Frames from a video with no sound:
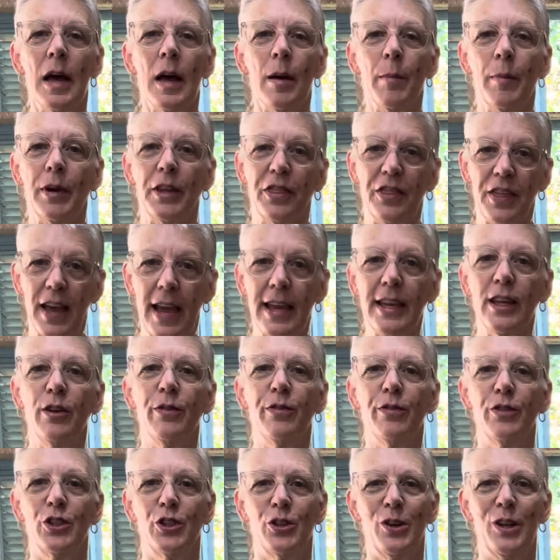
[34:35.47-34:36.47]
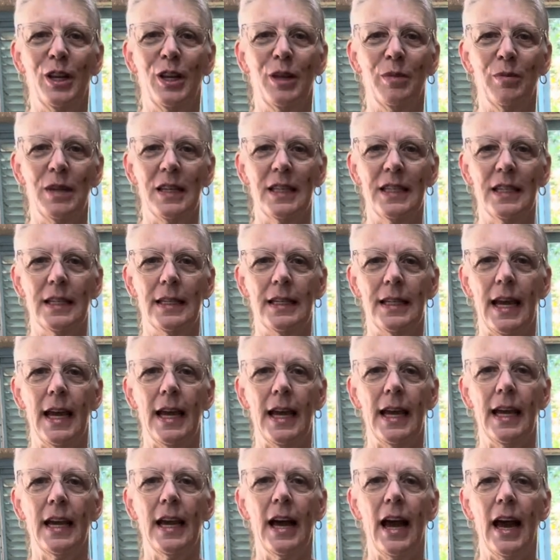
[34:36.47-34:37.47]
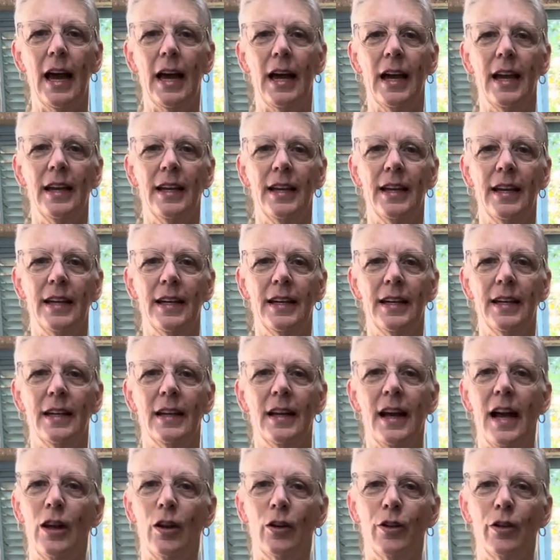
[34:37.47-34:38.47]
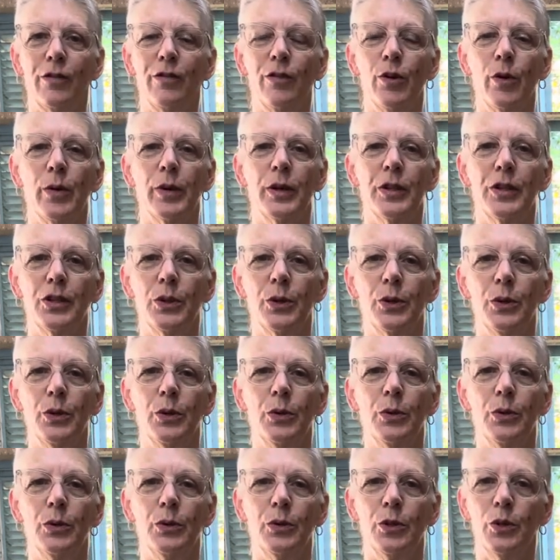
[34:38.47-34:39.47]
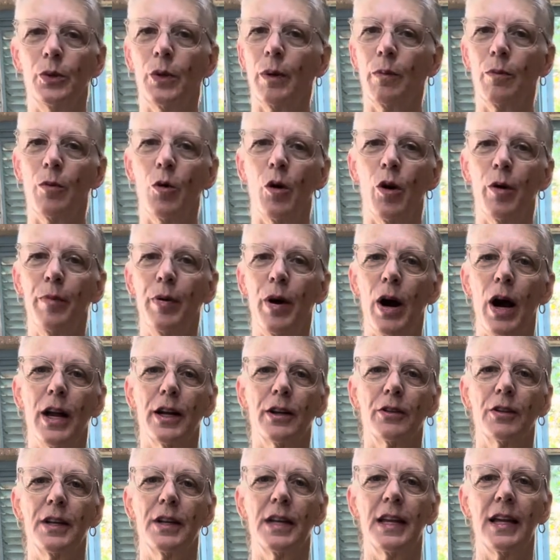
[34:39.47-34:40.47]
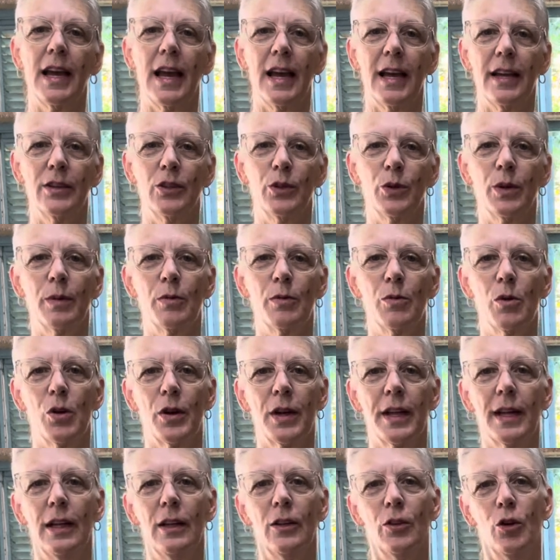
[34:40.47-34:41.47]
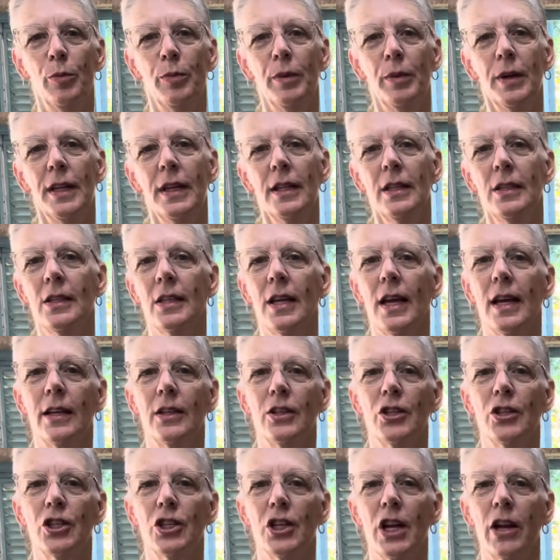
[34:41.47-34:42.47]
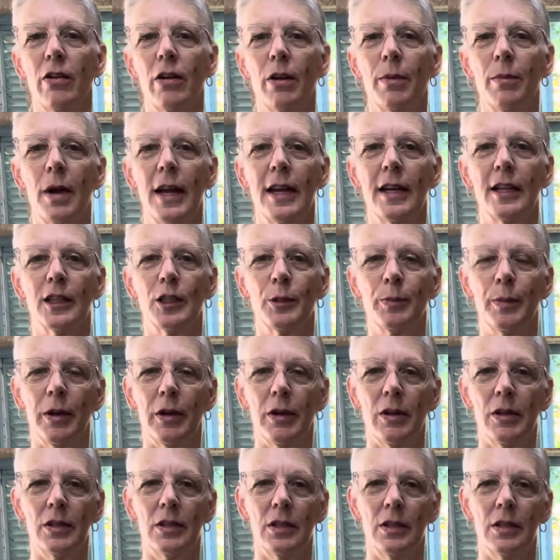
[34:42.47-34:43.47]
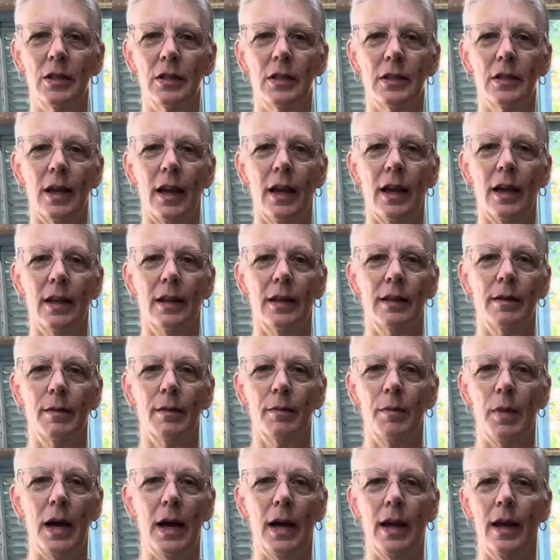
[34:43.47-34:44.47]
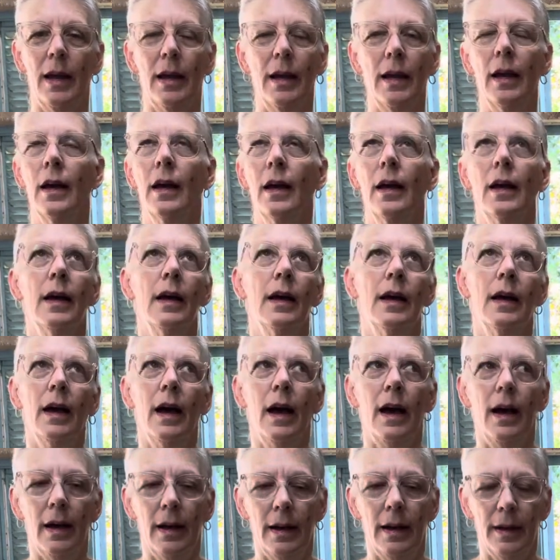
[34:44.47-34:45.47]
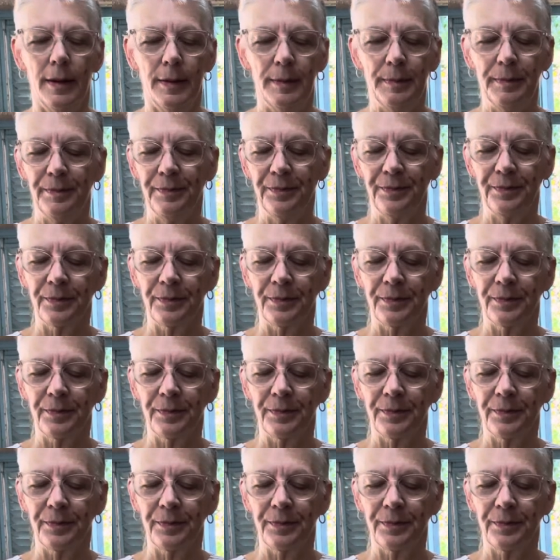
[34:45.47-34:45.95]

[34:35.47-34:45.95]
But thank you for joining me today. I, uh, I look forward to doing more pottery and doing more kiln openings and sharing my experiences and my um,